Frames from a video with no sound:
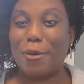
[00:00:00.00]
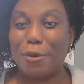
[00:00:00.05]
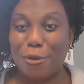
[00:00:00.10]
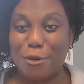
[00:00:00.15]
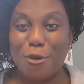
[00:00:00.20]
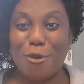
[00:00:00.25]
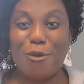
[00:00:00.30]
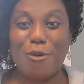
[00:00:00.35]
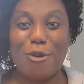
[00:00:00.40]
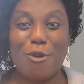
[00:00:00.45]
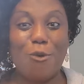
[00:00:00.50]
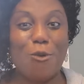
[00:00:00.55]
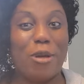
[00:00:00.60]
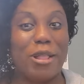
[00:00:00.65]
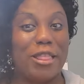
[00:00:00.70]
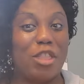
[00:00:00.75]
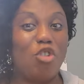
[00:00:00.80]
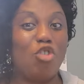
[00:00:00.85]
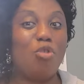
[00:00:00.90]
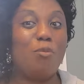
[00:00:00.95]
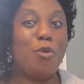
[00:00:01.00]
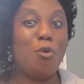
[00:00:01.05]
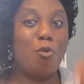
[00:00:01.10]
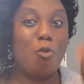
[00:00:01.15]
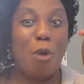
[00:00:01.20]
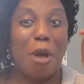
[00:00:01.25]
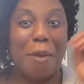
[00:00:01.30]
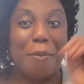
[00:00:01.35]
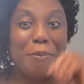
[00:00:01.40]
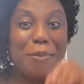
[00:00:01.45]
grow, grow. One day, going to be
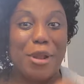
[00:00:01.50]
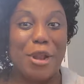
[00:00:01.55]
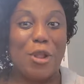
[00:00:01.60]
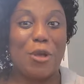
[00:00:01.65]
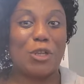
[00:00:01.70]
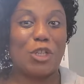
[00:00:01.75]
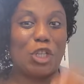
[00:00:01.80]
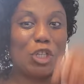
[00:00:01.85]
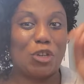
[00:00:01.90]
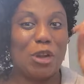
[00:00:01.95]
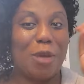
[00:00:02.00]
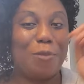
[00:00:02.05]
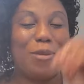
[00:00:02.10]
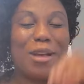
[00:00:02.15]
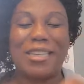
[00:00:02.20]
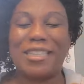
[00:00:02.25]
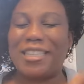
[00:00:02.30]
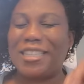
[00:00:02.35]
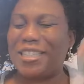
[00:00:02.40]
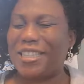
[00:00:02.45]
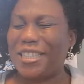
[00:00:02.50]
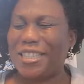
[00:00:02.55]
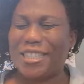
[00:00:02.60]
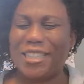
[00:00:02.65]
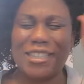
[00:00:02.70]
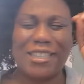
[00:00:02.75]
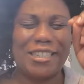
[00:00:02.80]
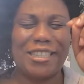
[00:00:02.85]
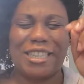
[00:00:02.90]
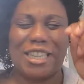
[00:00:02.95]
one million subscribers in
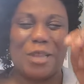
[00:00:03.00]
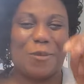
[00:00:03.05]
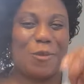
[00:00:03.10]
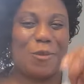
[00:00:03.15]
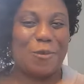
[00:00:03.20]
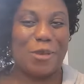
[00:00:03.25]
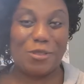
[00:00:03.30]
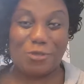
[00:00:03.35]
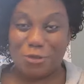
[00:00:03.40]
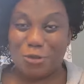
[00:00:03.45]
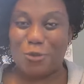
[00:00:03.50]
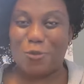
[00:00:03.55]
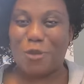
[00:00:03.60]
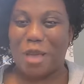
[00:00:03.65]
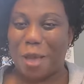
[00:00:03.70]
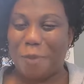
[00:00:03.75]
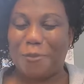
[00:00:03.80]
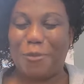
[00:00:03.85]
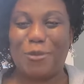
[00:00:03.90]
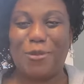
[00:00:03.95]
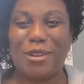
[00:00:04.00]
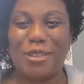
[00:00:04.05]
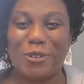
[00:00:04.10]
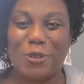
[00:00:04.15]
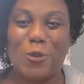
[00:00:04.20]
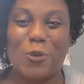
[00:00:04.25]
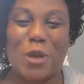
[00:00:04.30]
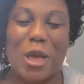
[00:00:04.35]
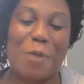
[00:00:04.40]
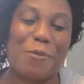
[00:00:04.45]
Jesus' name. Amen. It's going to happen. It's
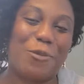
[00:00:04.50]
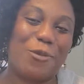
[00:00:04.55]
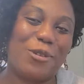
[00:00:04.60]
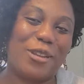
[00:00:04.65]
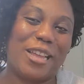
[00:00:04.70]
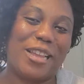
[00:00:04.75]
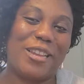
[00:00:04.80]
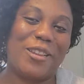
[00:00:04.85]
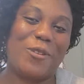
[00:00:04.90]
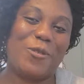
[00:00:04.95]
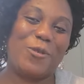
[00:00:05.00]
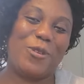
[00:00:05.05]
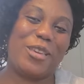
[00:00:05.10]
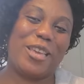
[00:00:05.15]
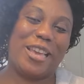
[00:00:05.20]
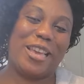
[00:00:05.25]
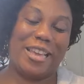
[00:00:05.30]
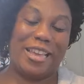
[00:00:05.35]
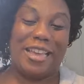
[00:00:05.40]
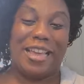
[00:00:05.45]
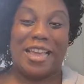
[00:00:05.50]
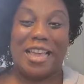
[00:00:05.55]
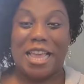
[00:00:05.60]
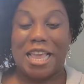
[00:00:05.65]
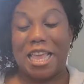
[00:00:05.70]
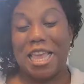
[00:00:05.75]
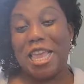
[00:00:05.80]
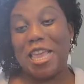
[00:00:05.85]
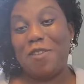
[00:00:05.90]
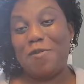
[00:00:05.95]
going to happen. Hallelujah.
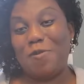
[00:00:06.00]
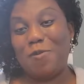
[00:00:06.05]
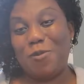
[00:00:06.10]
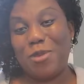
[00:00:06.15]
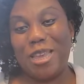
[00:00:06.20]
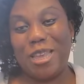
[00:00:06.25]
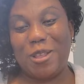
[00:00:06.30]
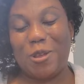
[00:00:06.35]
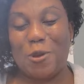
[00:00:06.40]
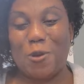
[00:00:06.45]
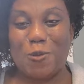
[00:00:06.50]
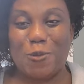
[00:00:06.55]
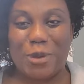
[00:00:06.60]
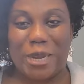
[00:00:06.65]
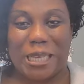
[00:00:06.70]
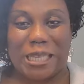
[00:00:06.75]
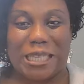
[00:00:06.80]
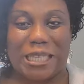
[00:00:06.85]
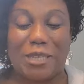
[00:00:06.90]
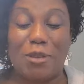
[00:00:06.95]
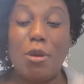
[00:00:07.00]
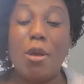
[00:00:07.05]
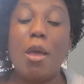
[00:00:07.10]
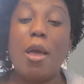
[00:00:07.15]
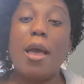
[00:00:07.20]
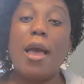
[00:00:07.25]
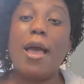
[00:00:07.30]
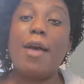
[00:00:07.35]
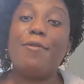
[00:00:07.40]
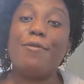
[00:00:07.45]
Amen. God bless you.
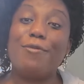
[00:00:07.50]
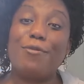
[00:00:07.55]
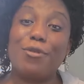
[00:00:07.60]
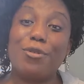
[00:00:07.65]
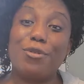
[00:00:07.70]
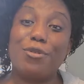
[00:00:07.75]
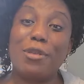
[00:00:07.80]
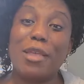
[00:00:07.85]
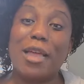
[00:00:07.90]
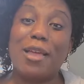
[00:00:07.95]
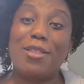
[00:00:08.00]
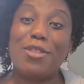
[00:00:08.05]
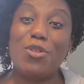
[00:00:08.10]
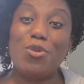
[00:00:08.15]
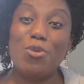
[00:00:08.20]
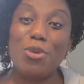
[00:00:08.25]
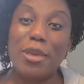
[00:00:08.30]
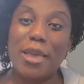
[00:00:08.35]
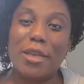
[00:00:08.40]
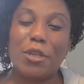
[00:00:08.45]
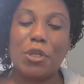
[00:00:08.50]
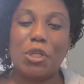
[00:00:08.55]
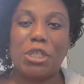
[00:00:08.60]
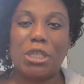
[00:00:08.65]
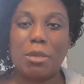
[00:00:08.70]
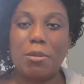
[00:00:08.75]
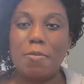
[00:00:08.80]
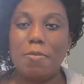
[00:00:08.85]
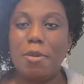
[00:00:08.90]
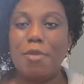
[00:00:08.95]
And for those that are new here, just
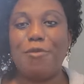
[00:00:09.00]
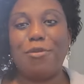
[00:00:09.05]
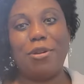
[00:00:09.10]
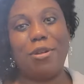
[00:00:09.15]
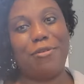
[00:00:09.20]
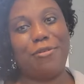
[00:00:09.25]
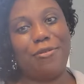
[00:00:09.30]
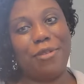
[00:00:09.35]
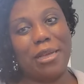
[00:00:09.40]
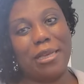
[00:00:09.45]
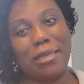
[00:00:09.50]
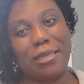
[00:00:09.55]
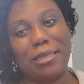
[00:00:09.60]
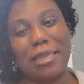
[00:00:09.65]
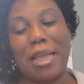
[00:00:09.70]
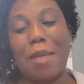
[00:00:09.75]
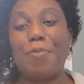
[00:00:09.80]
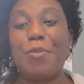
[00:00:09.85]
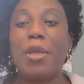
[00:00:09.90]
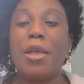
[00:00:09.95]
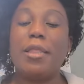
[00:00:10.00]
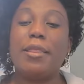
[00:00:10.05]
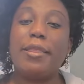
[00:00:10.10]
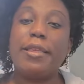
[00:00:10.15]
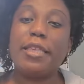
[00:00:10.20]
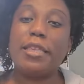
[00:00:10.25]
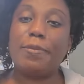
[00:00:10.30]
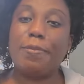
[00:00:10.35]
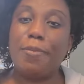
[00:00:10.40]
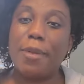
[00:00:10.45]
seeing me for the first time,
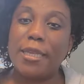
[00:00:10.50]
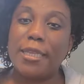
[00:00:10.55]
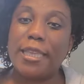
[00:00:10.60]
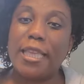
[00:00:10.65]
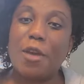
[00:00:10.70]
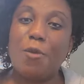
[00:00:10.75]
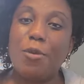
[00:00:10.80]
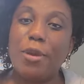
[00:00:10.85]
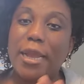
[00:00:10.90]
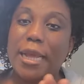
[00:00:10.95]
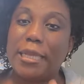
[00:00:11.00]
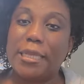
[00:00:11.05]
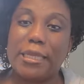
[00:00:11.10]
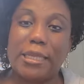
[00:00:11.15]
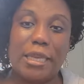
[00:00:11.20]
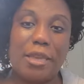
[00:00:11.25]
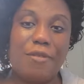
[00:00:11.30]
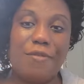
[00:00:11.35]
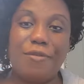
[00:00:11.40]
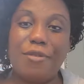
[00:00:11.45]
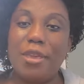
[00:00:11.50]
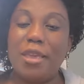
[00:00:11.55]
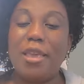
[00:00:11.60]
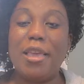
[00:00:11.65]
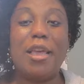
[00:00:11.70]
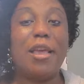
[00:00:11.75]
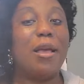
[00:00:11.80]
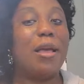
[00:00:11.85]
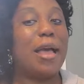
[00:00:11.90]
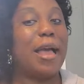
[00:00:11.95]
this is blessing. Ehiagwina
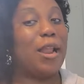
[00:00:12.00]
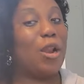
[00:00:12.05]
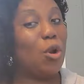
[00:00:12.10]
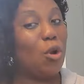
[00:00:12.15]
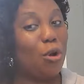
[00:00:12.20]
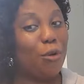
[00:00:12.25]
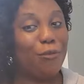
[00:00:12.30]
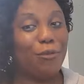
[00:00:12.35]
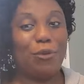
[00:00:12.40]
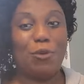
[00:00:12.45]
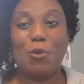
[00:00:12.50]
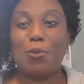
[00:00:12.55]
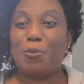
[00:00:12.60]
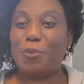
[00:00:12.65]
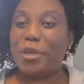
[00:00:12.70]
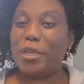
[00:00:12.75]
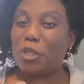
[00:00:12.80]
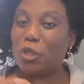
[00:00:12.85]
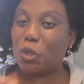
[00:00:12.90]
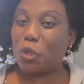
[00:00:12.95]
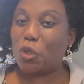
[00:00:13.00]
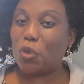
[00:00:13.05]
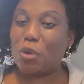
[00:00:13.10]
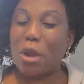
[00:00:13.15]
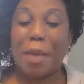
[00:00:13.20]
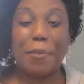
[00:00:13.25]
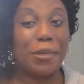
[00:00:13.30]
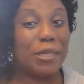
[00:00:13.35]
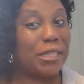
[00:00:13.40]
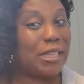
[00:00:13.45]
TV. I love you. Please
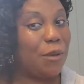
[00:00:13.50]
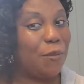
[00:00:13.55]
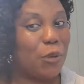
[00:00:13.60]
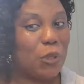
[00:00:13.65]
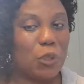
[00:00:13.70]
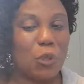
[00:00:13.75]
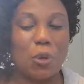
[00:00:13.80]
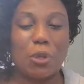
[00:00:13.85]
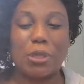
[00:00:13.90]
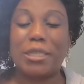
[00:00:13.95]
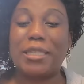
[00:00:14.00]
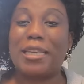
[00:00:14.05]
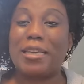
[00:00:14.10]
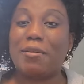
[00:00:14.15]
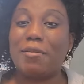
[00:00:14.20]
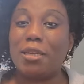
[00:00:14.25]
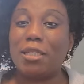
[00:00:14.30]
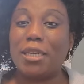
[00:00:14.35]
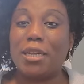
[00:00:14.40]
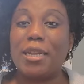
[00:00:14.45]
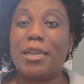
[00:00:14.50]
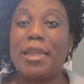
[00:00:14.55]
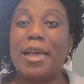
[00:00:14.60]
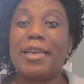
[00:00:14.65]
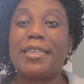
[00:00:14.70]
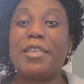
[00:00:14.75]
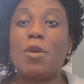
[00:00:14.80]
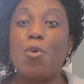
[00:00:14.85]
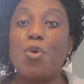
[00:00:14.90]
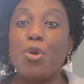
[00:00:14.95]
subscribe. Stay with us. The great channel that
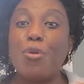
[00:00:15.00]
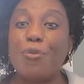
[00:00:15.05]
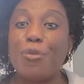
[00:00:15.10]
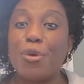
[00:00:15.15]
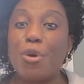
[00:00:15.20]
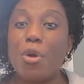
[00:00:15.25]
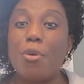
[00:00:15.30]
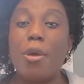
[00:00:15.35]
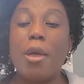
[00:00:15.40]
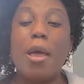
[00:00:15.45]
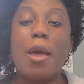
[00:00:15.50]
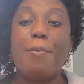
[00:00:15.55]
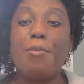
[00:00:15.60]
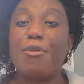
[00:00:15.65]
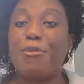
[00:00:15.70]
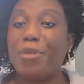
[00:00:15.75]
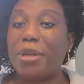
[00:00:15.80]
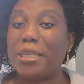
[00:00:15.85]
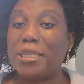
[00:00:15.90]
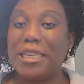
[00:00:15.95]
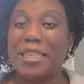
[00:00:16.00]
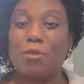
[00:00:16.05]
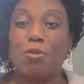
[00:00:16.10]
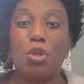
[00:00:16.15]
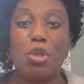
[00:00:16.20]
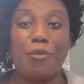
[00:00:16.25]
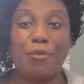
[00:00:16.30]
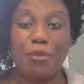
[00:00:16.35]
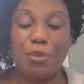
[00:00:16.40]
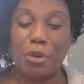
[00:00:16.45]
has the Word of God, prophecies,
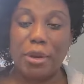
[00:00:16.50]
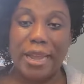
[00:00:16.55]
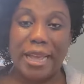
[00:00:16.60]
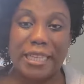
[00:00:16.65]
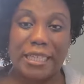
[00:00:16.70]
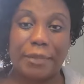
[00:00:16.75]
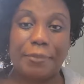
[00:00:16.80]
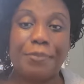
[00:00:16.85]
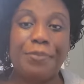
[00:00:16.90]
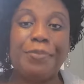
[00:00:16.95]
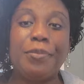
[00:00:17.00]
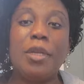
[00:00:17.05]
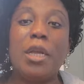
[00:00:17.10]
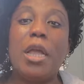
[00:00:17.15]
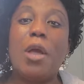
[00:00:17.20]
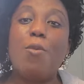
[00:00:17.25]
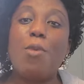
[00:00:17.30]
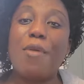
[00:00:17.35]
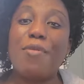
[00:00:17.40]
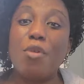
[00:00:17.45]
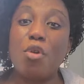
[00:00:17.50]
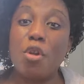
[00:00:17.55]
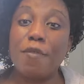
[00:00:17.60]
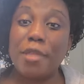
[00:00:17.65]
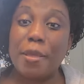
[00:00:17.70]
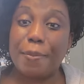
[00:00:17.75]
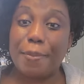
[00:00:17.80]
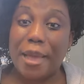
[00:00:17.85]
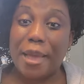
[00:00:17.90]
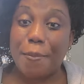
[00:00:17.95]
Word of knowledge. We have the whole of
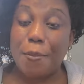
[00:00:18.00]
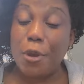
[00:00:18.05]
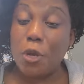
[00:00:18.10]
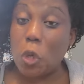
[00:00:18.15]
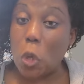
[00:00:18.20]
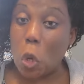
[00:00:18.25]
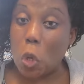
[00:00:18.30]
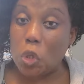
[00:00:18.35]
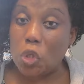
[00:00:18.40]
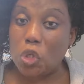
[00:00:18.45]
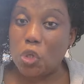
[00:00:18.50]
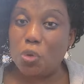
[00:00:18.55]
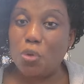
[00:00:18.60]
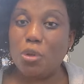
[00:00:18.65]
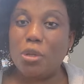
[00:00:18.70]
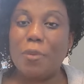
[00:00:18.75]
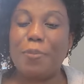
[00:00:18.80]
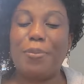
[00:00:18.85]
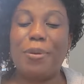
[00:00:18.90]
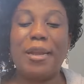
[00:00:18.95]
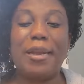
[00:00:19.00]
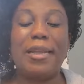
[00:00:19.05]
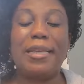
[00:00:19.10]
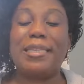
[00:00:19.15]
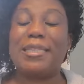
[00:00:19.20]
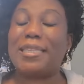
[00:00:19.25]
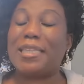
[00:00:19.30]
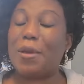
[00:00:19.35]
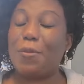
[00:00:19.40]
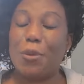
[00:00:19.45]
the Bible in audio on the playlist.
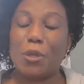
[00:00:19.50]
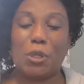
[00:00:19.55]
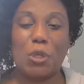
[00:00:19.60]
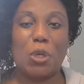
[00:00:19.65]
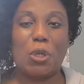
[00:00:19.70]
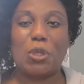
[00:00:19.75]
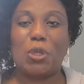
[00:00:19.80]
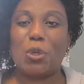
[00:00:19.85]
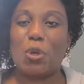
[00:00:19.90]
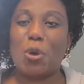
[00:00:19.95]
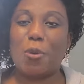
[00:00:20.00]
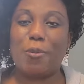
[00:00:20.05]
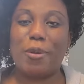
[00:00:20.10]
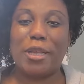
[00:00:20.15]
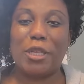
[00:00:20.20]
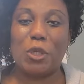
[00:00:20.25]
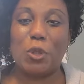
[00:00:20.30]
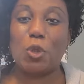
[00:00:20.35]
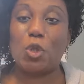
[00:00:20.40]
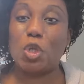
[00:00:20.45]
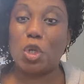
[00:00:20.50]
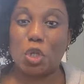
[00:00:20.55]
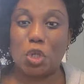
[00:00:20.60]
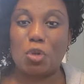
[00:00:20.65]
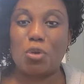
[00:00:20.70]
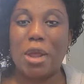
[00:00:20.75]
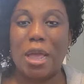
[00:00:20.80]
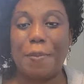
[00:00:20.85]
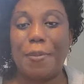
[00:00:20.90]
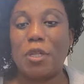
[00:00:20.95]
Stay with us. God bless you.
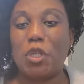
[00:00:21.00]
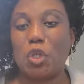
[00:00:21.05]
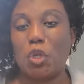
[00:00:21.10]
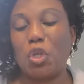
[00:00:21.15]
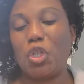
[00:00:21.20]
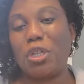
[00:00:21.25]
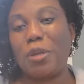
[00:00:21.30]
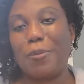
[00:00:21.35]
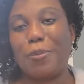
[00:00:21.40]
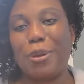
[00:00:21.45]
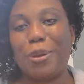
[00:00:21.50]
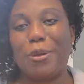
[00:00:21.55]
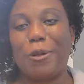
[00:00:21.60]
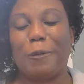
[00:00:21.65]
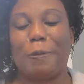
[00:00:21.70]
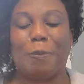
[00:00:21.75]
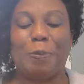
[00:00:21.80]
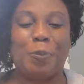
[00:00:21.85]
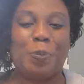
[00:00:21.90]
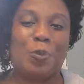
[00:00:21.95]
Subscribe and touch the bell.